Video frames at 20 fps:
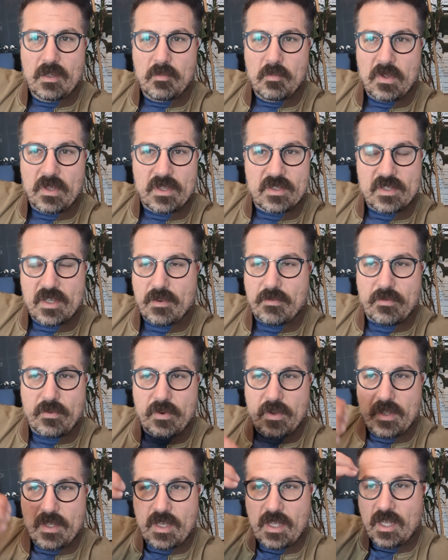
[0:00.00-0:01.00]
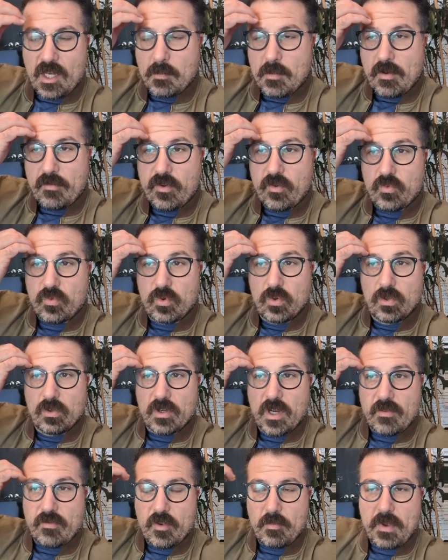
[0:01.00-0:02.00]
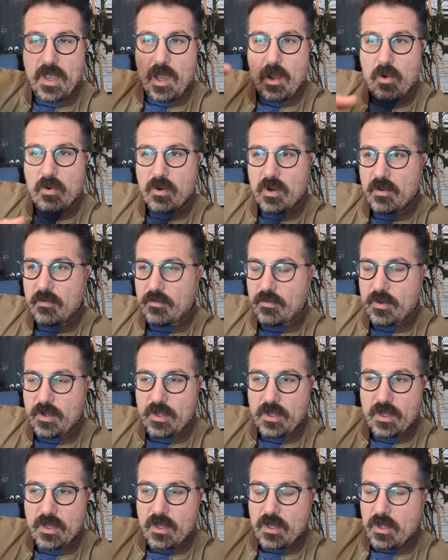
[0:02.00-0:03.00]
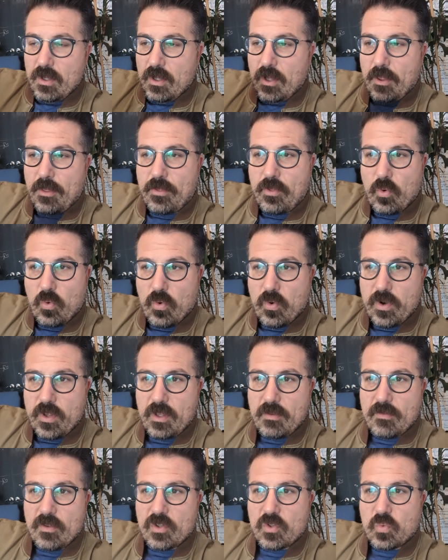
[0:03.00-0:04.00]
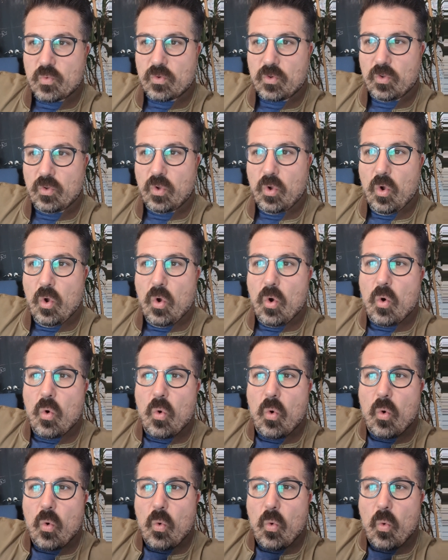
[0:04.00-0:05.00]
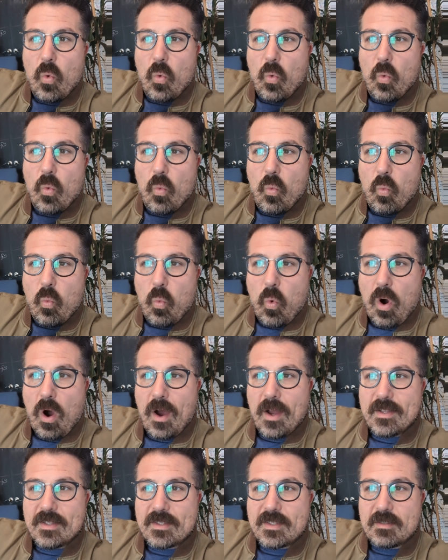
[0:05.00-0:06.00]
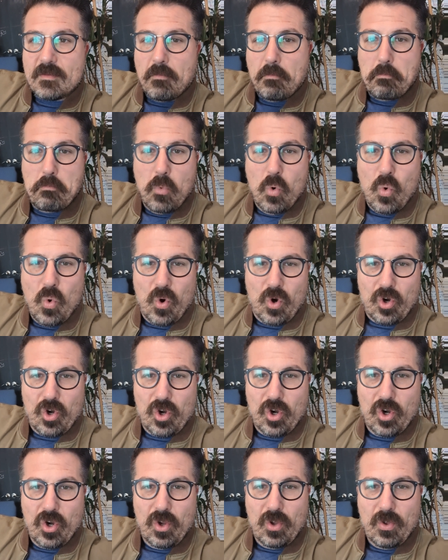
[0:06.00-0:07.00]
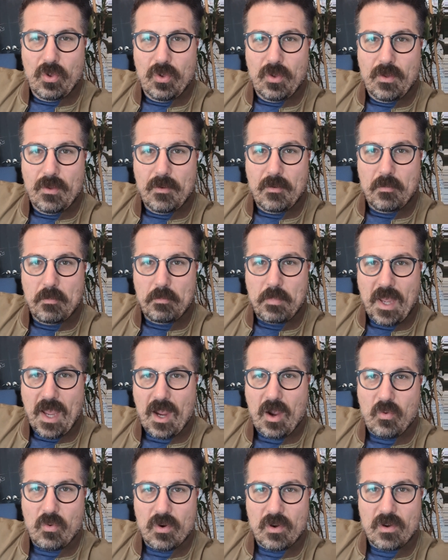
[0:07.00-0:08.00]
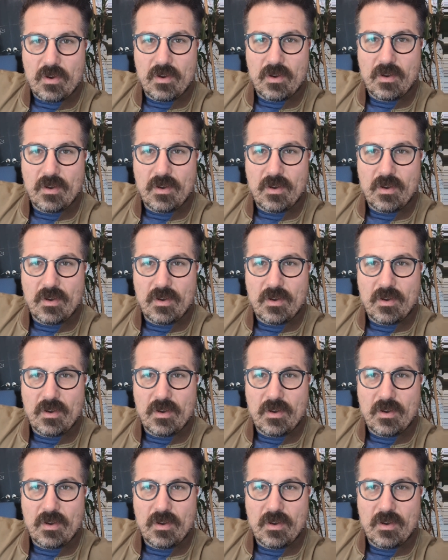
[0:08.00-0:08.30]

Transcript: Because every kingdom, every ruler, every power, every authority of this world wants more power.